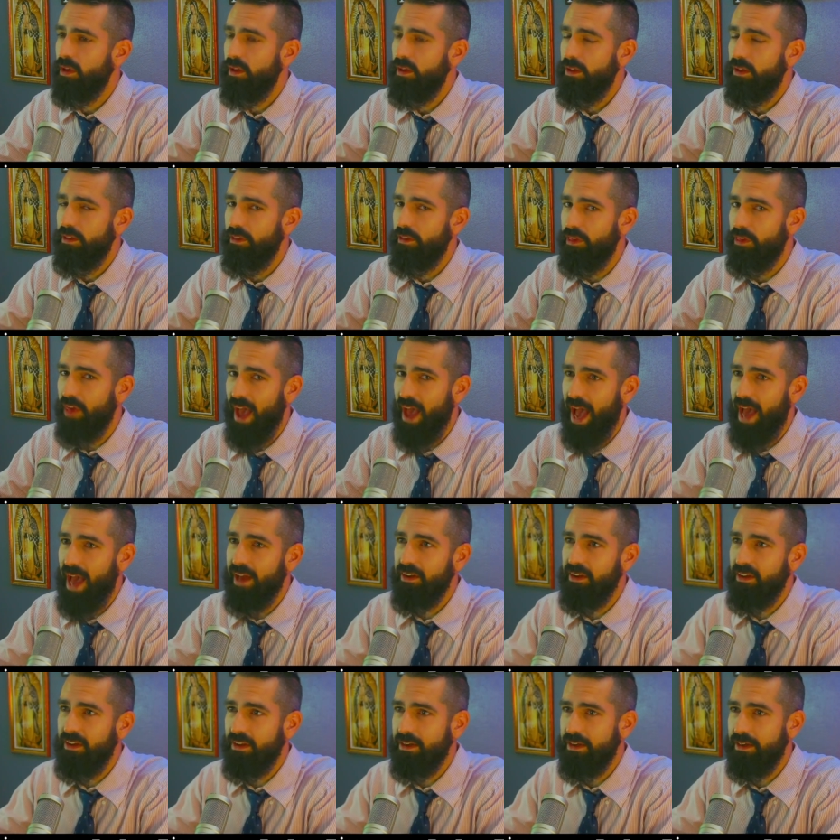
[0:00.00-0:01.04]
That
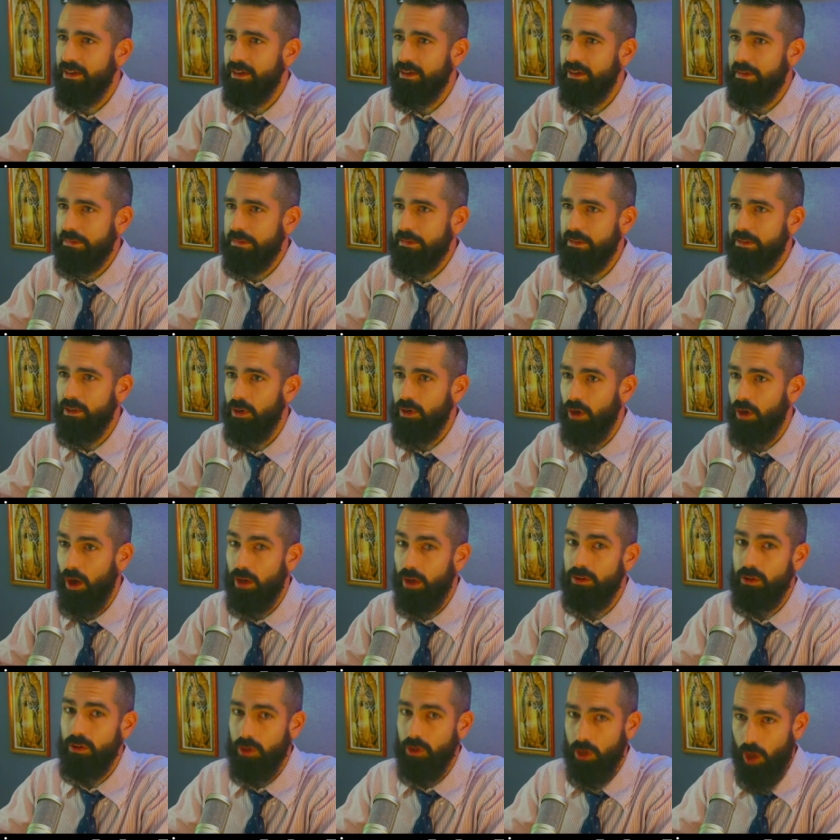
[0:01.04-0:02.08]
uh,
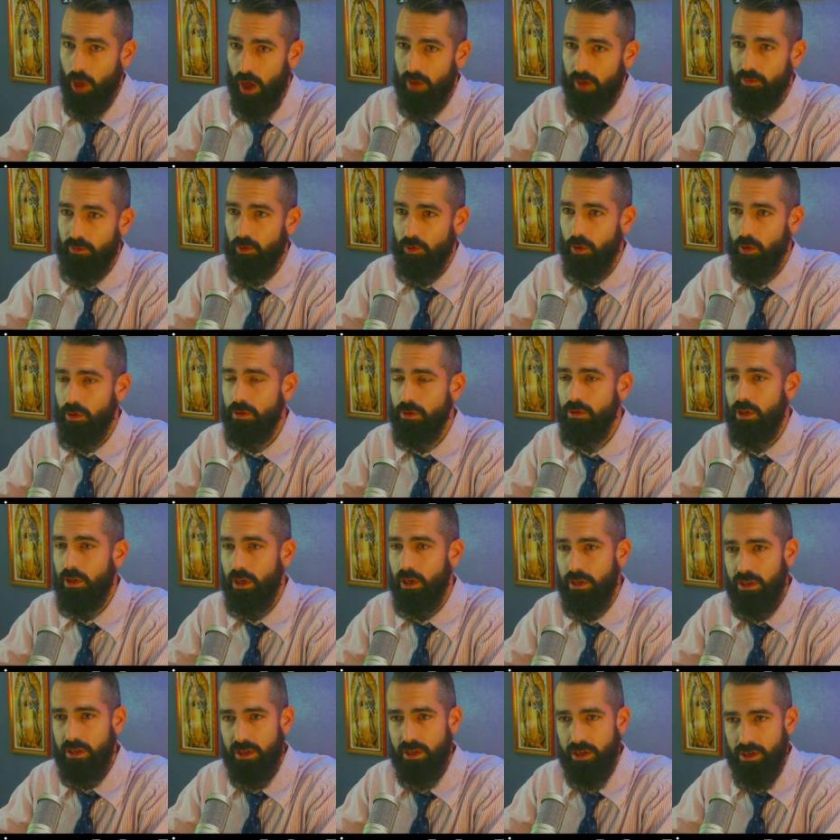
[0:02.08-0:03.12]
unlawful,
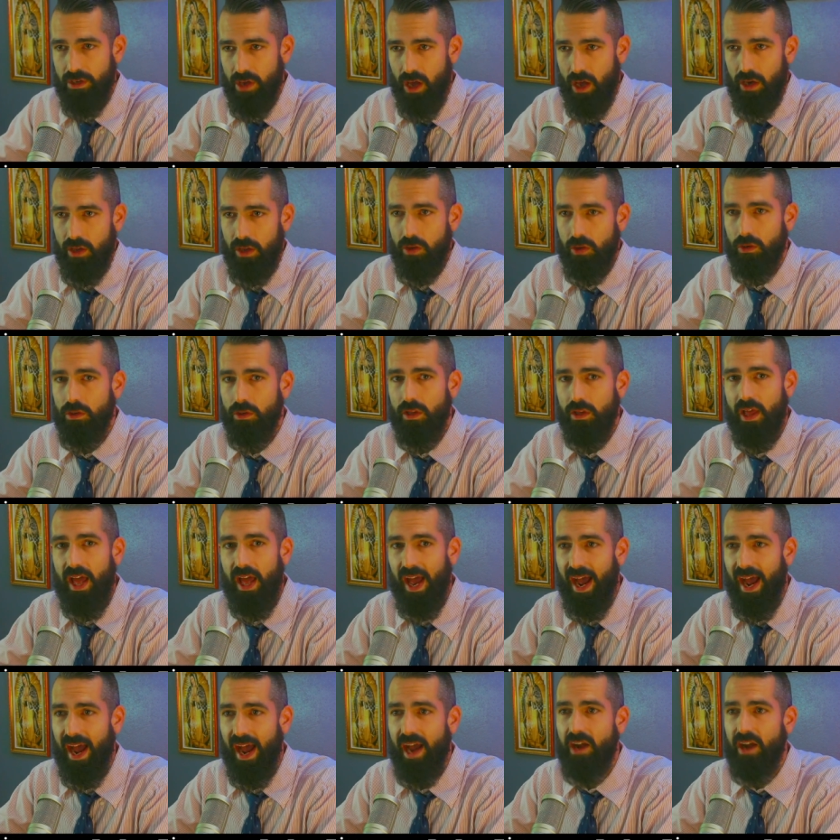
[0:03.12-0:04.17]
uncanonical
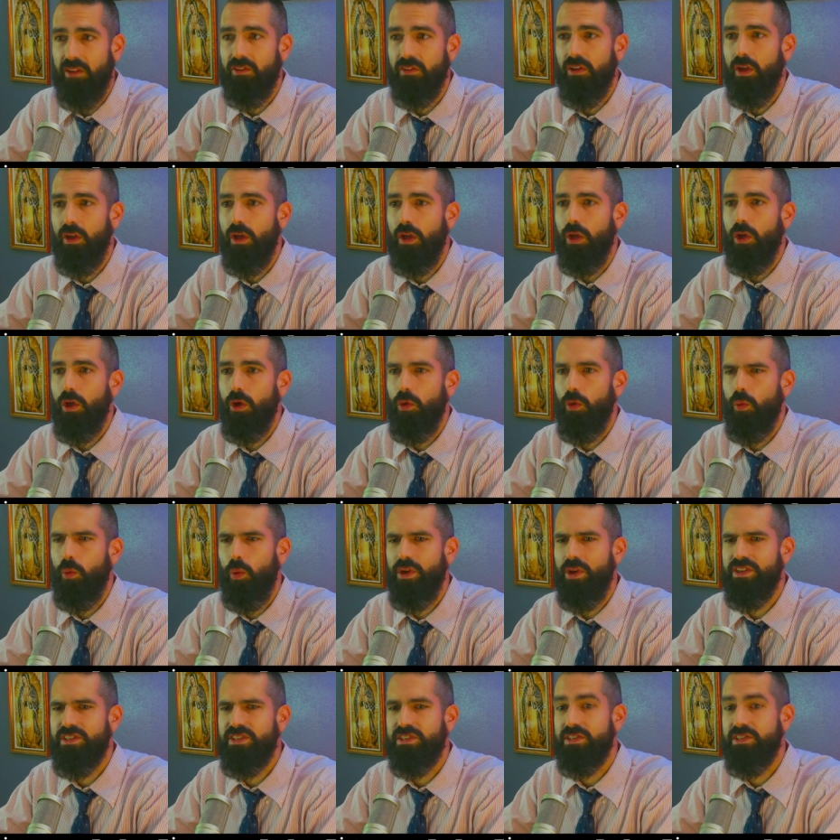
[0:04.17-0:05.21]
act
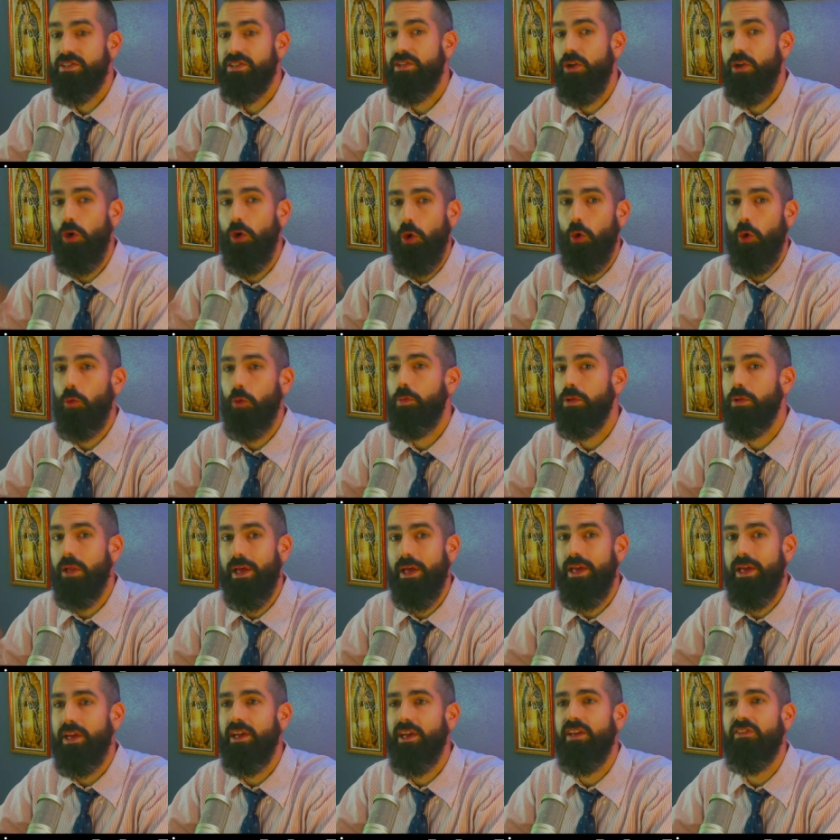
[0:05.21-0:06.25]
was still
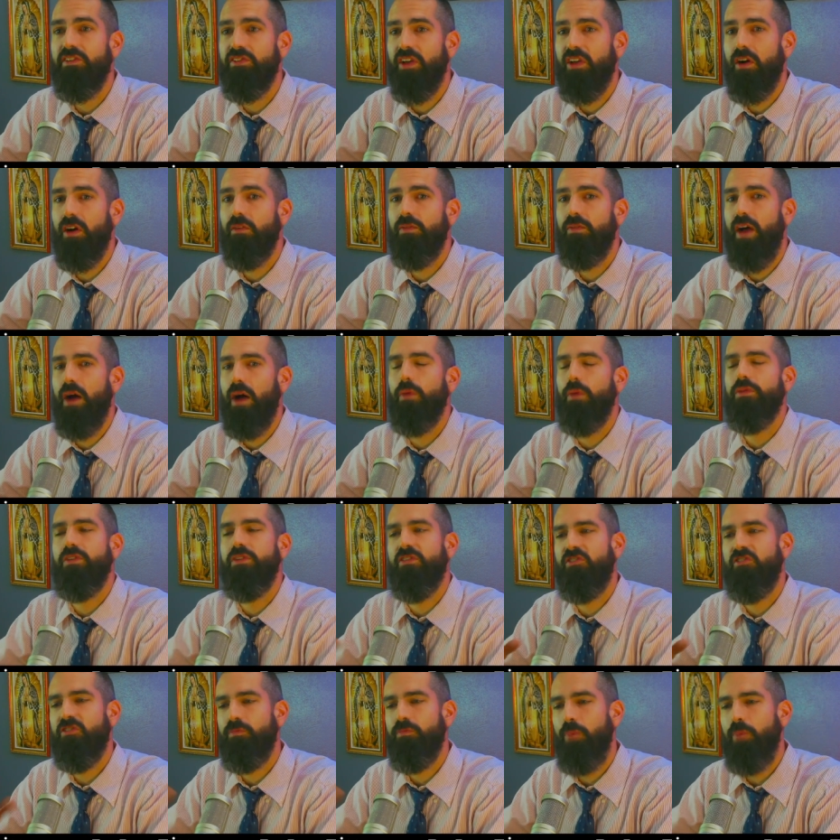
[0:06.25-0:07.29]
playing itself out,
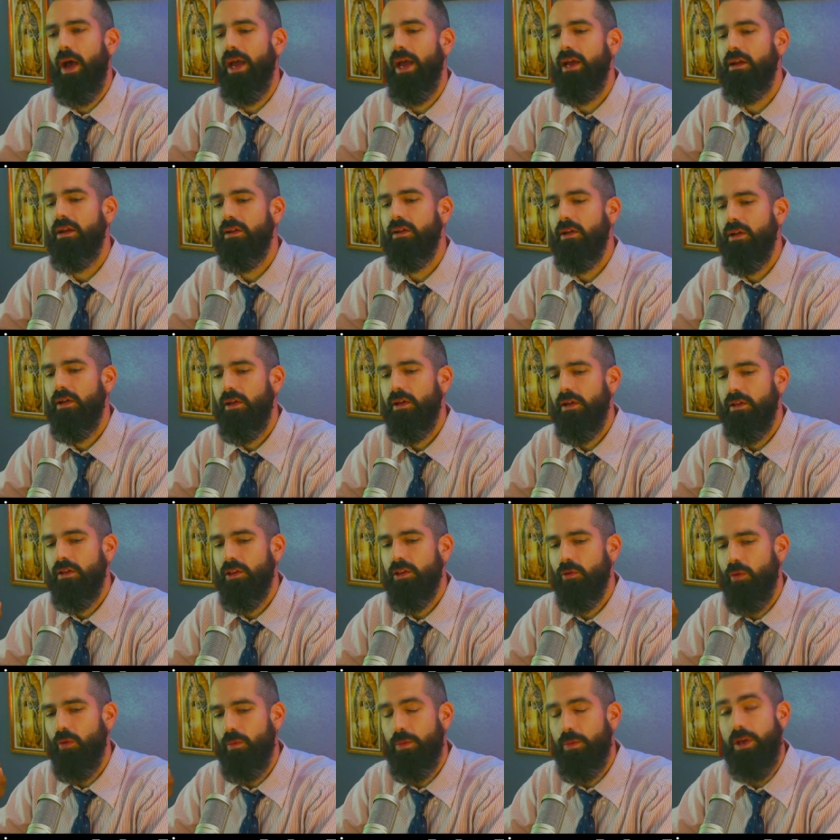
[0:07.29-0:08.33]
despite the
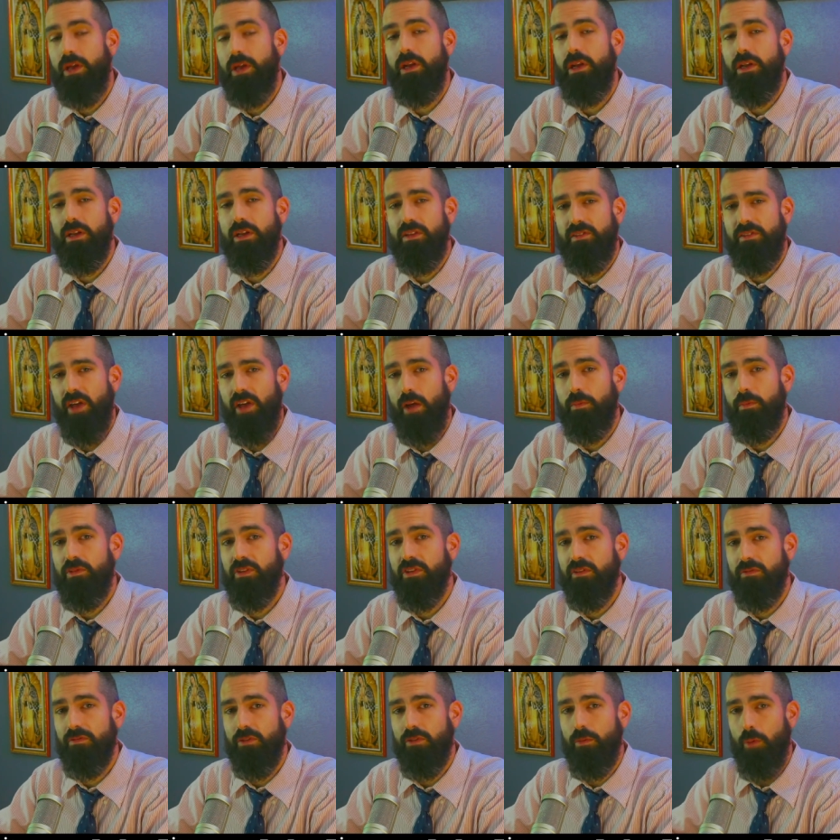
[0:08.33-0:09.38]
repeated attempts
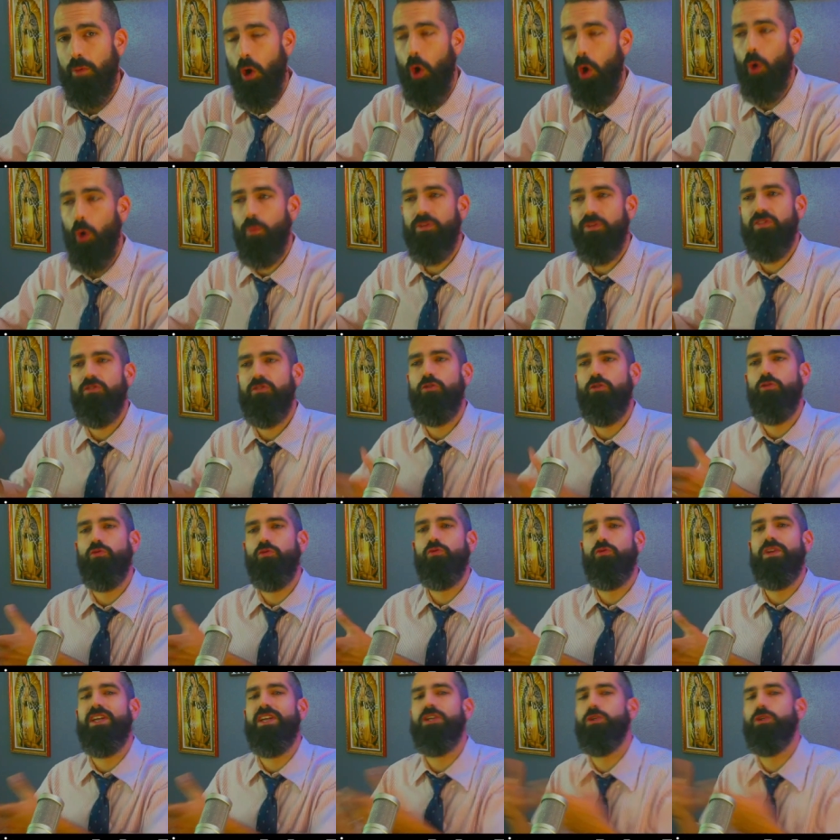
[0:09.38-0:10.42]
of the popes to
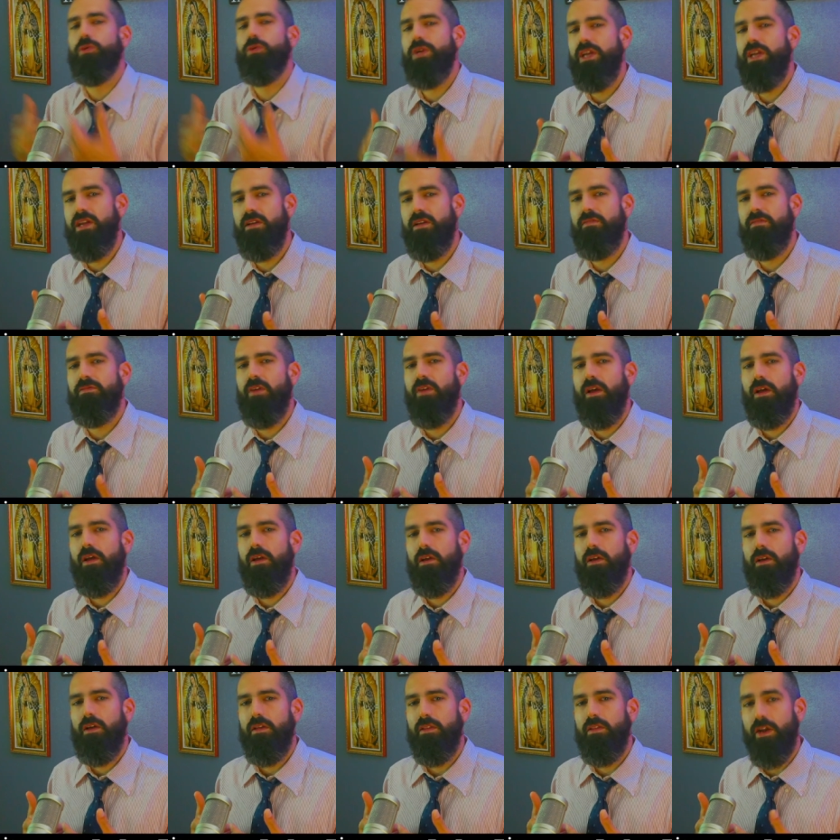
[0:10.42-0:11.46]
retrieve
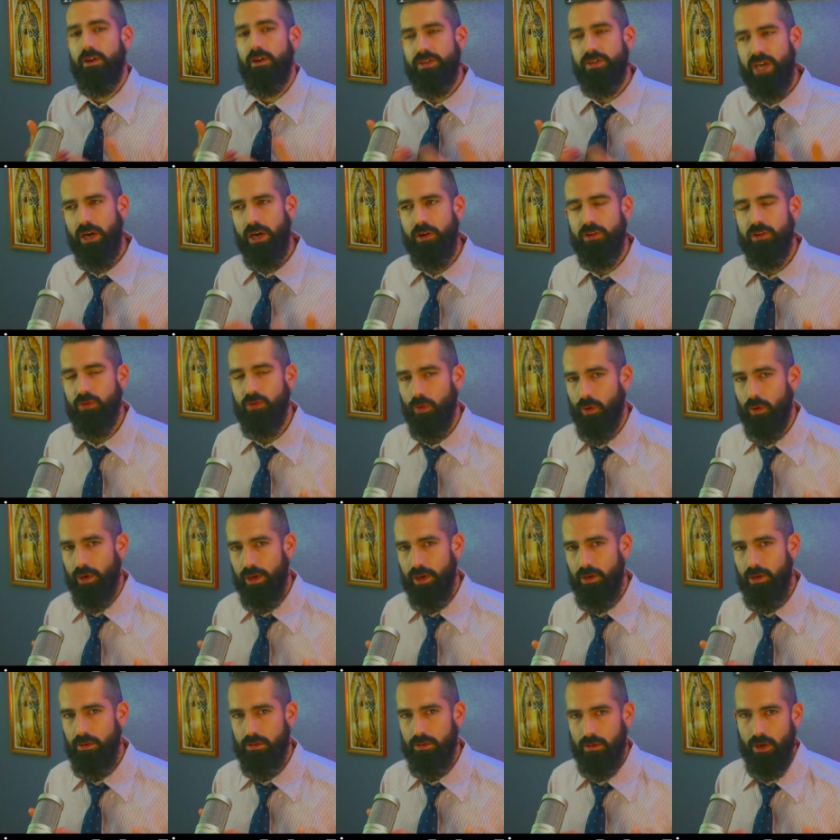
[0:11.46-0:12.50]
their
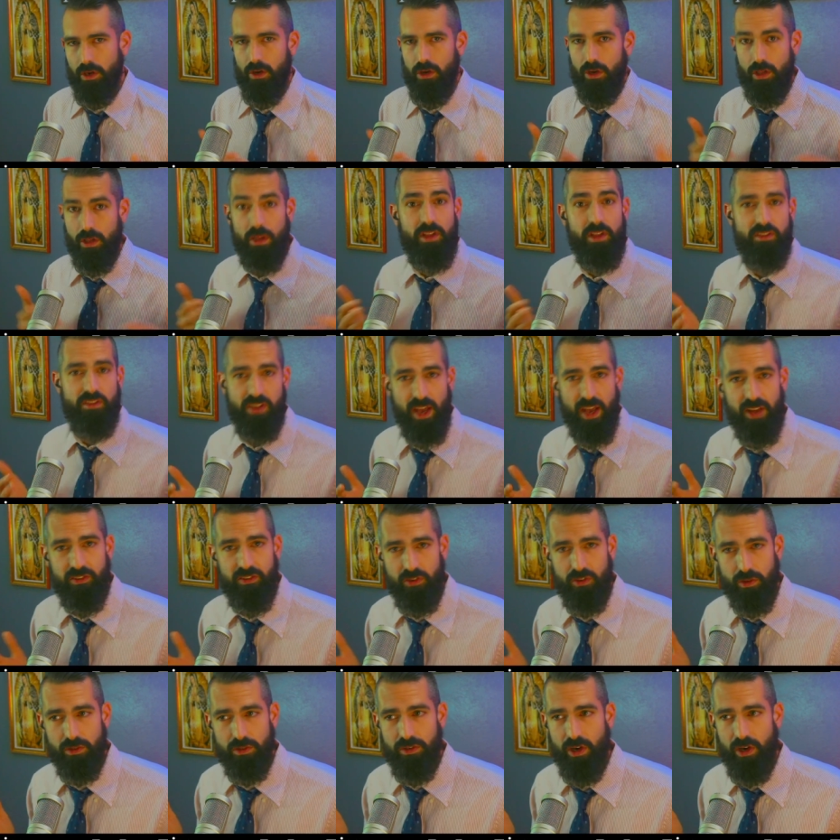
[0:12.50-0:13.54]
territory, their
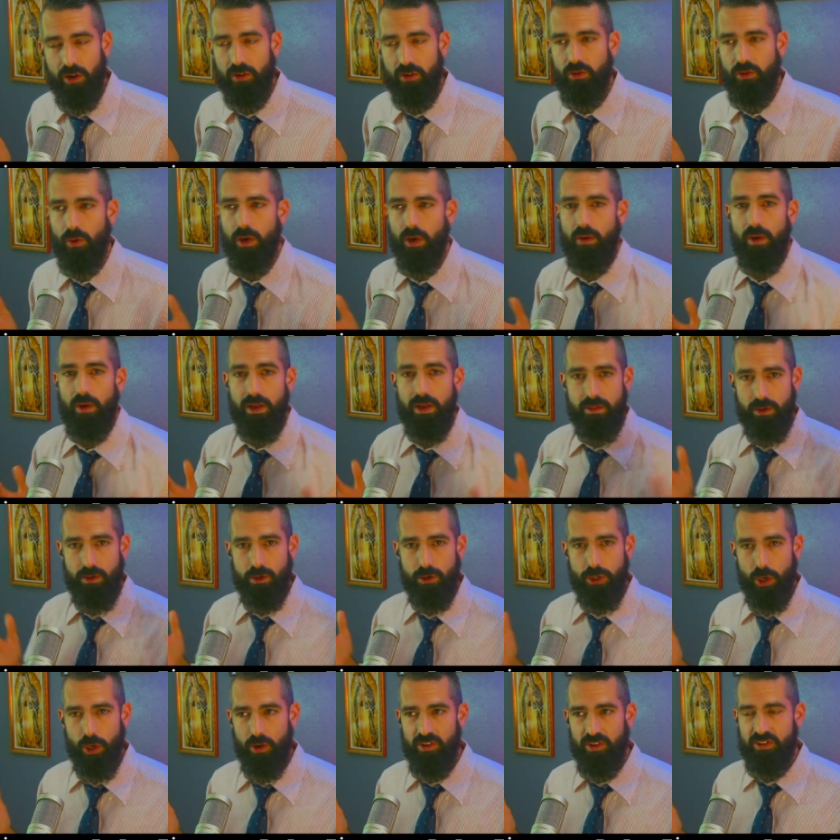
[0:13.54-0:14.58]
ecclesiastical territory, right, their
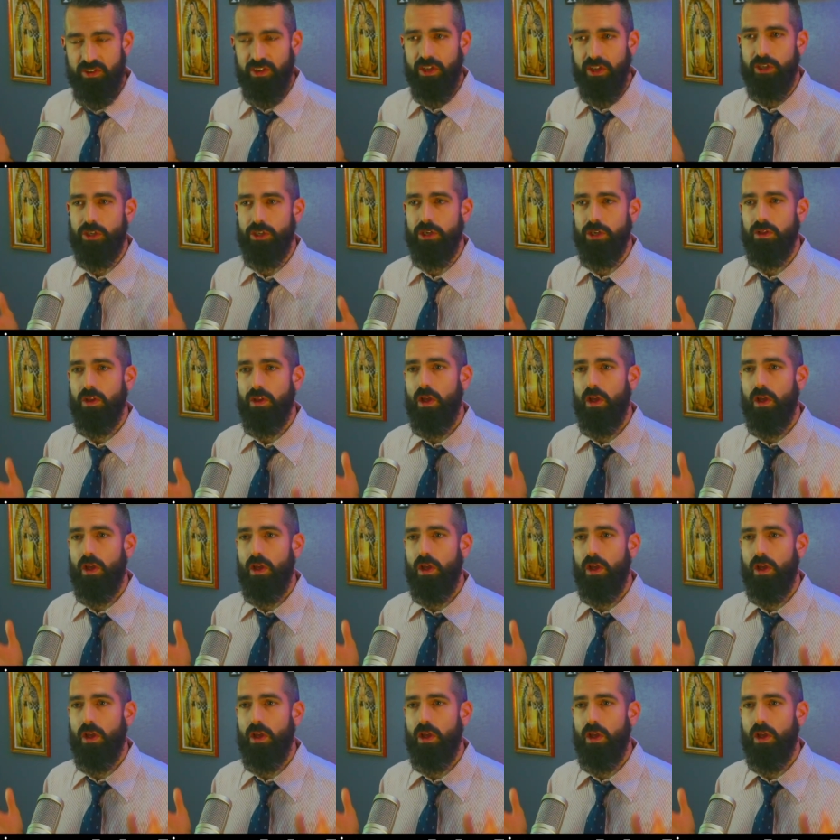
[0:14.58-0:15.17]
jurisdiction.